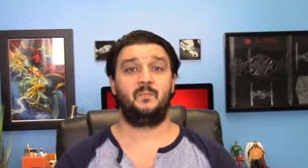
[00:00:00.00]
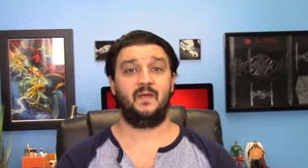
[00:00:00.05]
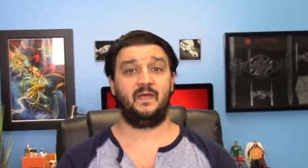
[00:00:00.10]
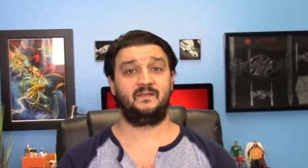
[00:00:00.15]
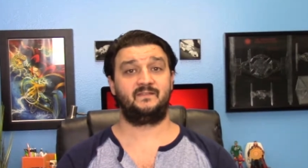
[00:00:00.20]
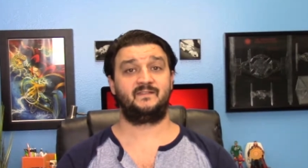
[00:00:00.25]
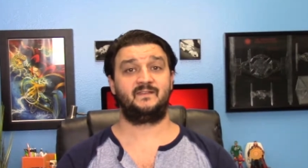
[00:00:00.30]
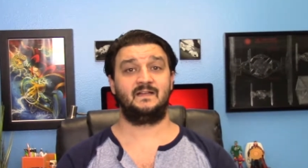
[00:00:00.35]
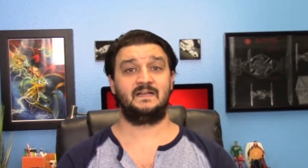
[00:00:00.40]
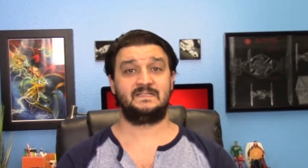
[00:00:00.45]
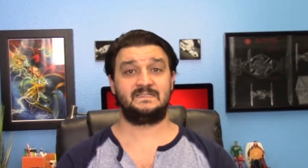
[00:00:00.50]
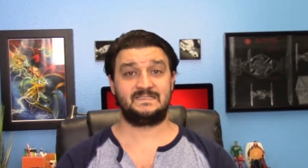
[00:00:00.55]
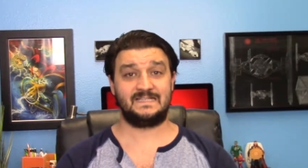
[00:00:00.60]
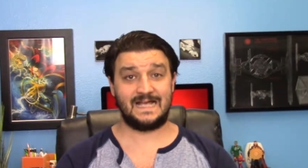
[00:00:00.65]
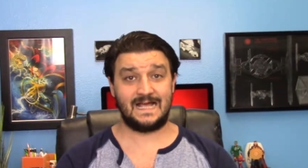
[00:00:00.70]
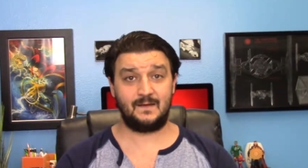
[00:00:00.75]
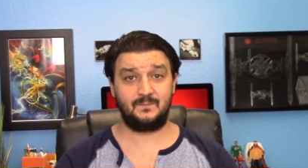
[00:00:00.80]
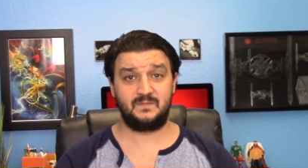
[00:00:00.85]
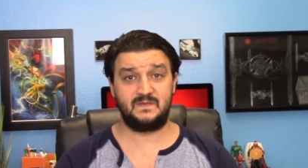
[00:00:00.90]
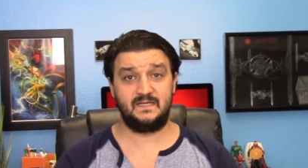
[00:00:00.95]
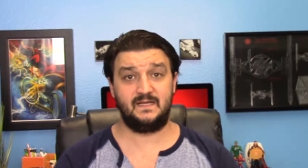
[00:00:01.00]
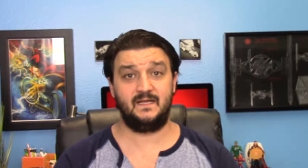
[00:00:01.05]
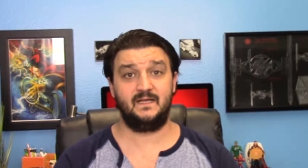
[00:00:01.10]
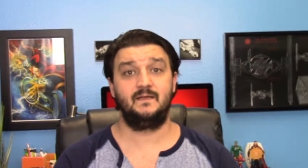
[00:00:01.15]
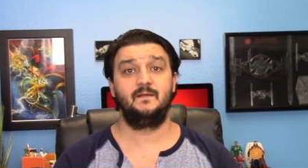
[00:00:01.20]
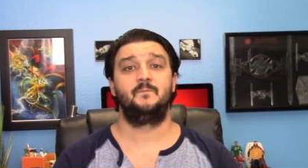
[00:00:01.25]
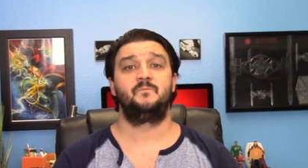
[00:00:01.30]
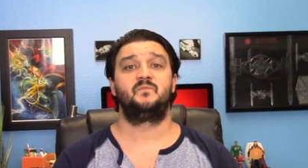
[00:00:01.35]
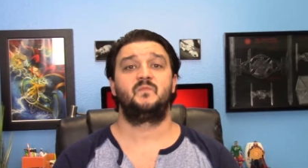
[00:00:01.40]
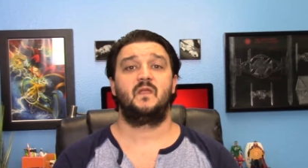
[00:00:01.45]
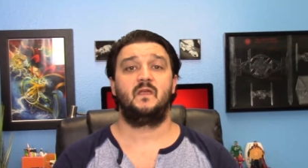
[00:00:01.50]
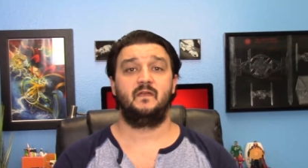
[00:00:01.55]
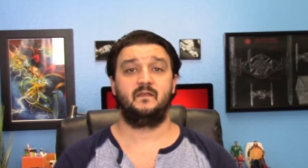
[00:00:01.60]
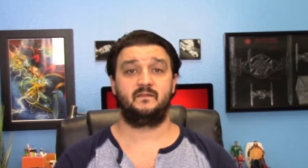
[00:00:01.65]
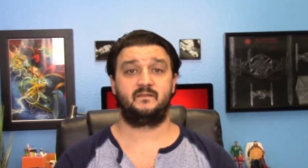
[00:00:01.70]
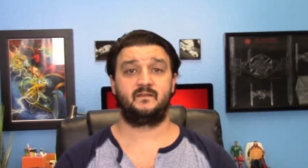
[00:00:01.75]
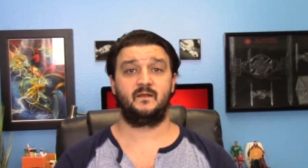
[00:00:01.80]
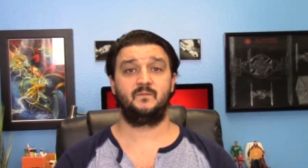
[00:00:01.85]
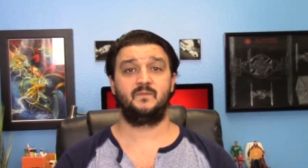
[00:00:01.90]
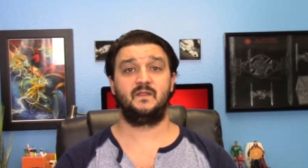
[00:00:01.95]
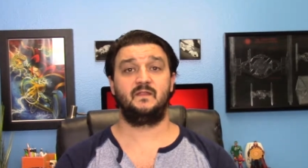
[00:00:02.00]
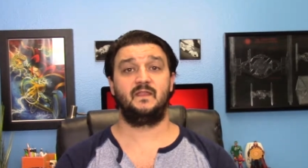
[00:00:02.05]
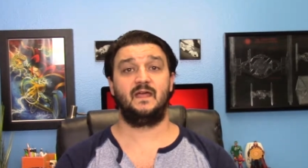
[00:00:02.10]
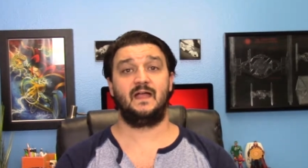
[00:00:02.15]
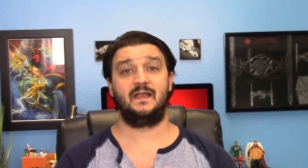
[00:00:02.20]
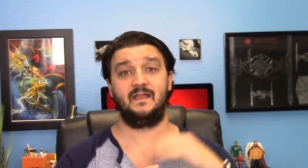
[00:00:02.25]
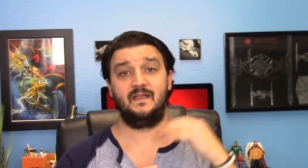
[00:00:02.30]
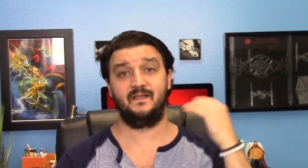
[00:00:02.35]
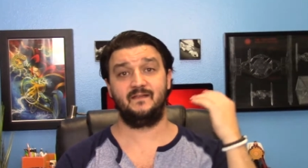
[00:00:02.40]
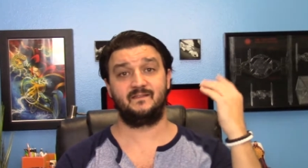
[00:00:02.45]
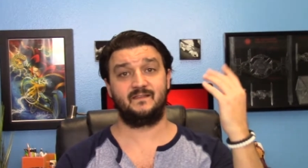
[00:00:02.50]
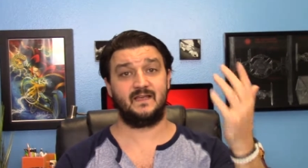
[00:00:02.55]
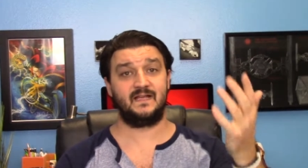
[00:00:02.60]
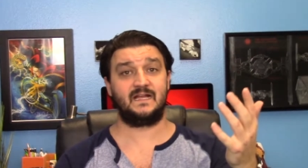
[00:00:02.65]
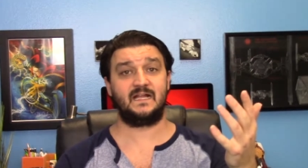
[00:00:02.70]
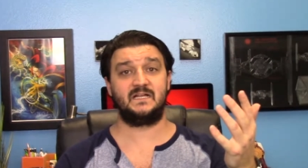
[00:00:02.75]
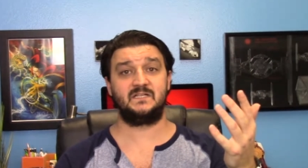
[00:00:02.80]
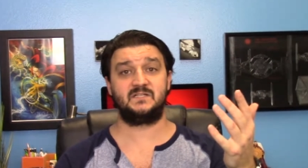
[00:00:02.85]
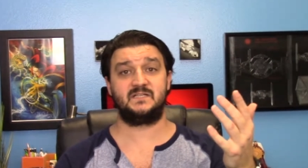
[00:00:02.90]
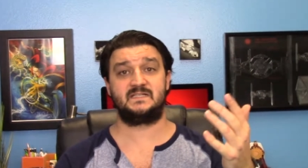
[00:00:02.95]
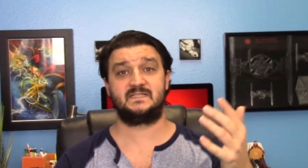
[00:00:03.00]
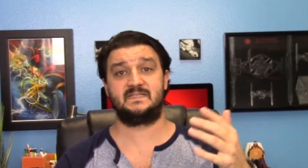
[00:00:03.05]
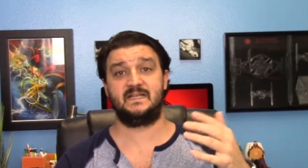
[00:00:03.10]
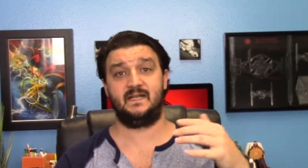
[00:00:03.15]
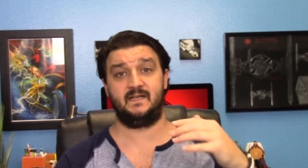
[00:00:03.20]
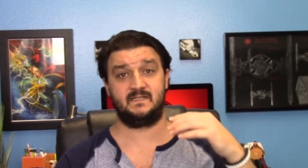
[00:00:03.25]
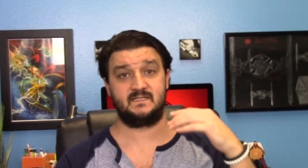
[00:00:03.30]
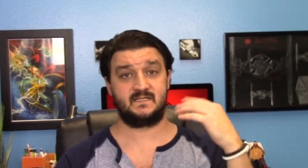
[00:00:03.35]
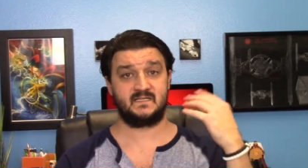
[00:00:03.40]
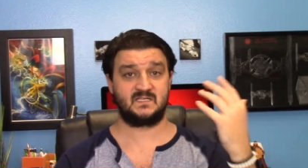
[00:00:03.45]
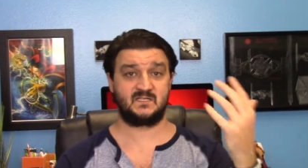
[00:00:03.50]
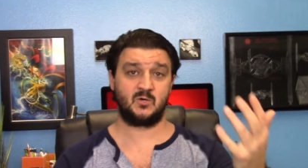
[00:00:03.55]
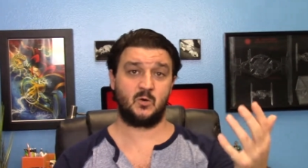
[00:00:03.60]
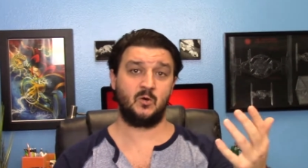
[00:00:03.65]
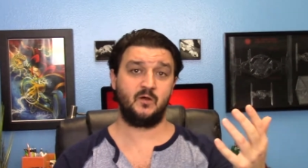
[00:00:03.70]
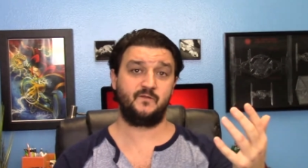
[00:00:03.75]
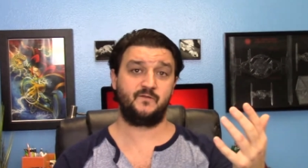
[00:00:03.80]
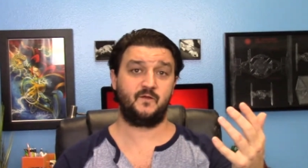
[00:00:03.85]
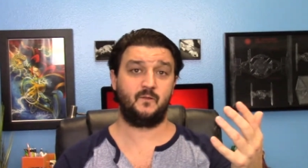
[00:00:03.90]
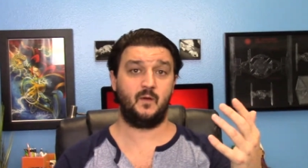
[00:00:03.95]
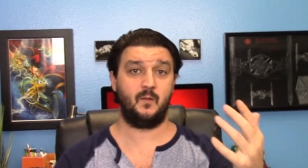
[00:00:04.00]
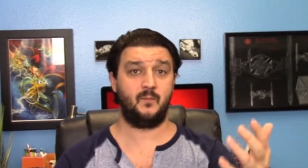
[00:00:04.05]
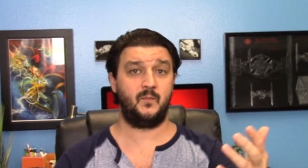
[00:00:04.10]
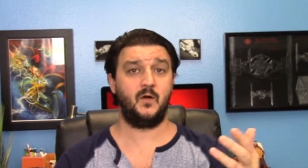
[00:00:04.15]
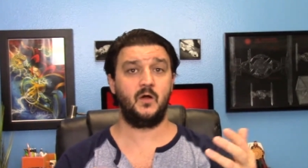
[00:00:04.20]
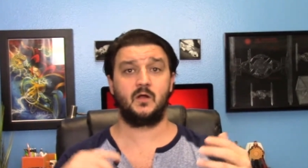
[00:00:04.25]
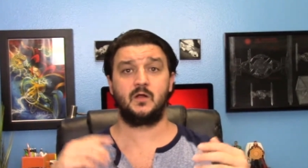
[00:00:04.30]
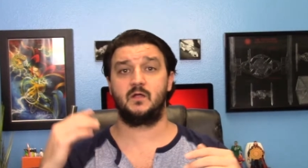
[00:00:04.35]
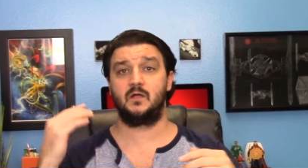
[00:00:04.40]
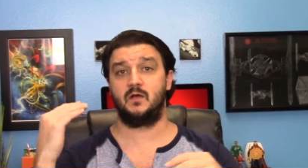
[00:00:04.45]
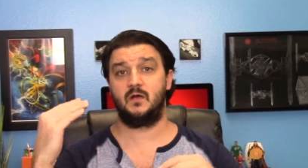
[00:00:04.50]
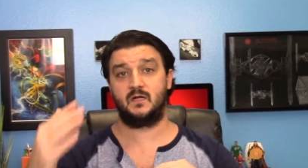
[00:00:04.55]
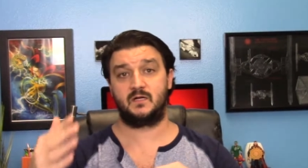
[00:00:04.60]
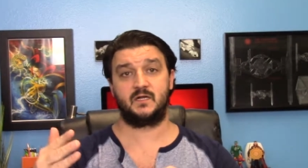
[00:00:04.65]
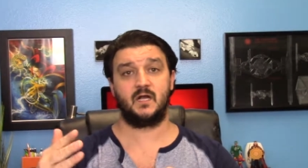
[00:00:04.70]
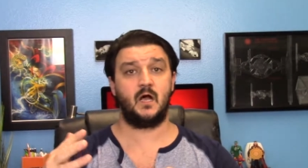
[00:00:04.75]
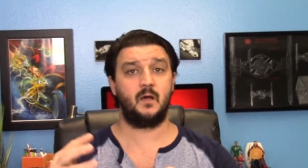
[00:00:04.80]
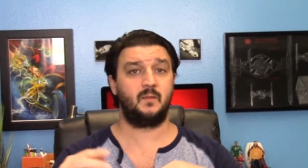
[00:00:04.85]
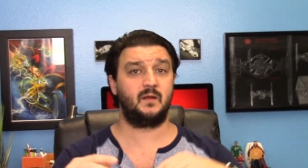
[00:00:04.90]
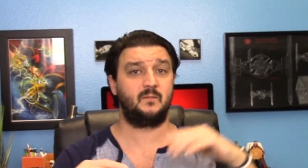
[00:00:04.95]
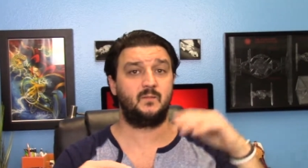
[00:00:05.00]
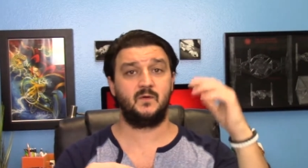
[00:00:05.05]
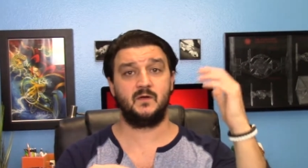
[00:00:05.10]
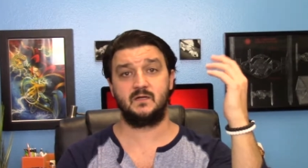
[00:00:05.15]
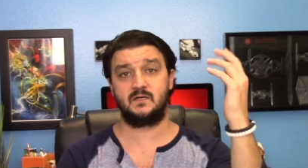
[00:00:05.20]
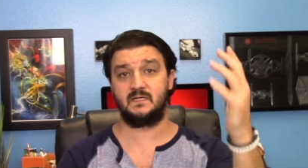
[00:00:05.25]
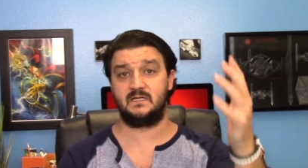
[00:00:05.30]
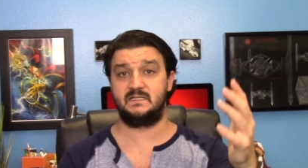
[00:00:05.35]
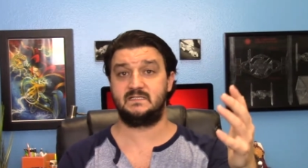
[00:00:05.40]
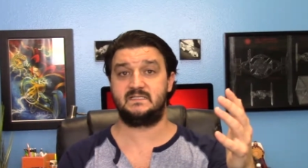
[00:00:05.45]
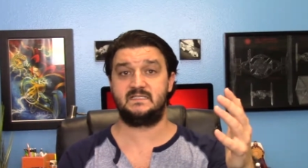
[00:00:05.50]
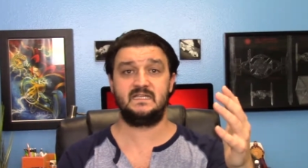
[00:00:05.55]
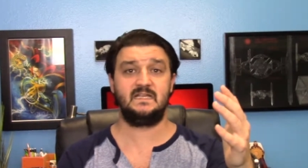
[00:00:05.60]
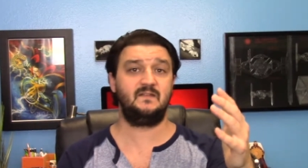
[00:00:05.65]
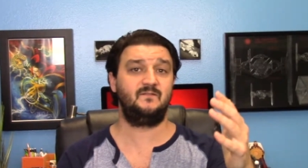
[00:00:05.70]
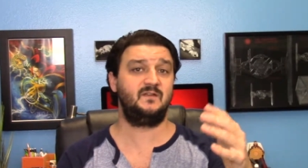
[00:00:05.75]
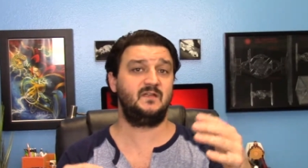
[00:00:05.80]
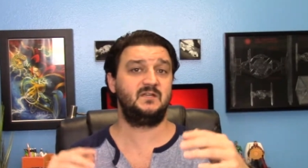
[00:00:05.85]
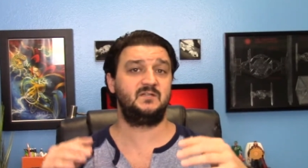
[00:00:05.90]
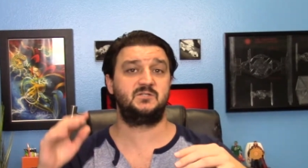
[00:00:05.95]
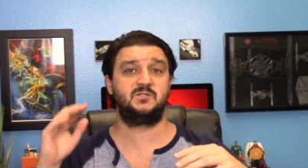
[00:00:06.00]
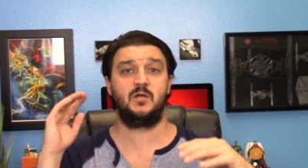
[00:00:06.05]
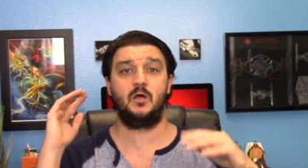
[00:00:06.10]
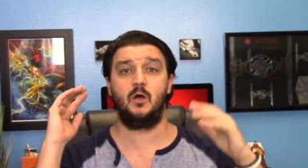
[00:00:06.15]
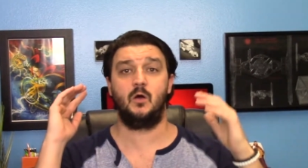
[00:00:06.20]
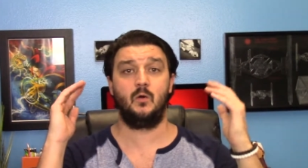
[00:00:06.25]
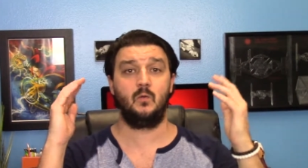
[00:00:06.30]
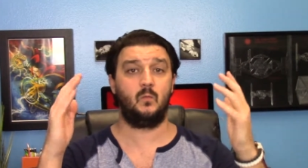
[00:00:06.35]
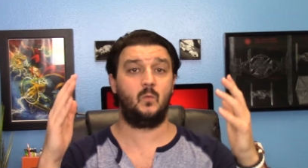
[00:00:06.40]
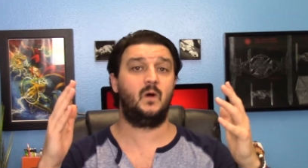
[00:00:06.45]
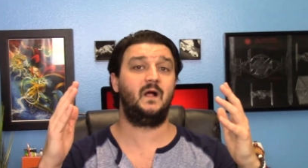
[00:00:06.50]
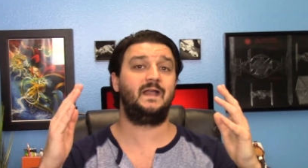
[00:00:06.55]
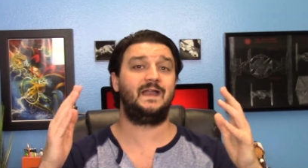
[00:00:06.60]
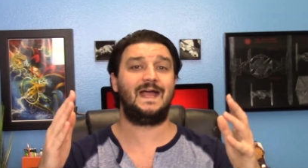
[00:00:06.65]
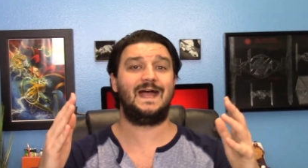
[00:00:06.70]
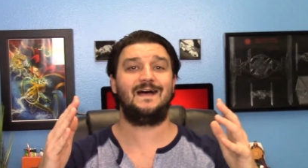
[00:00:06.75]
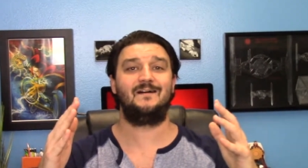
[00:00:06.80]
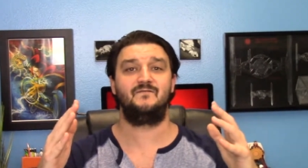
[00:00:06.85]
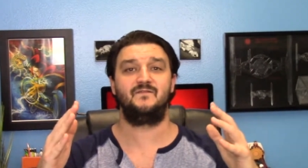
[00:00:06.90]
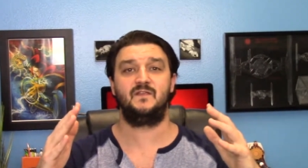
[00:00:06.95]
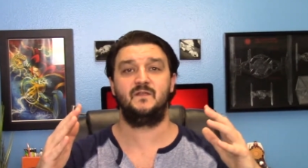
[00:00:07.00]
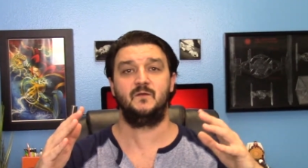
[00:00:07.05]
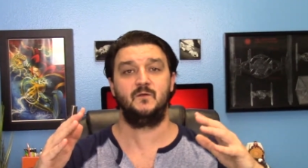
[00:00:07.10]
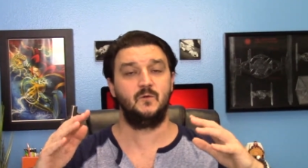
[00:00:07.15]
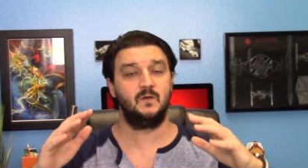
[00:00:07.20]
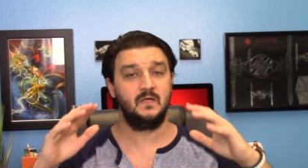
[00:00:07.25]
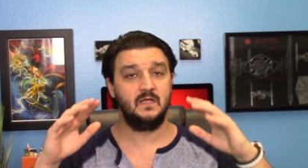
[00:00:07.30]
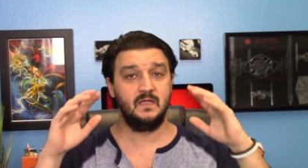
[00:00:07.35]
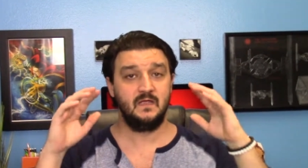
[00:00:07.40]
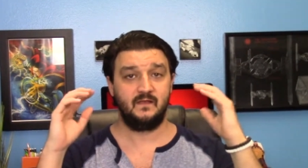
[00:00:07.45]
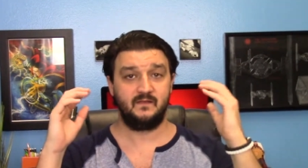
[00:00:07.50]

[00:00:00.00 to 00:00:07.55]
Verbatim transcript: Best Adapted is something that is, like I just said, it's a story from a book, a comic book, a TV show, what have you.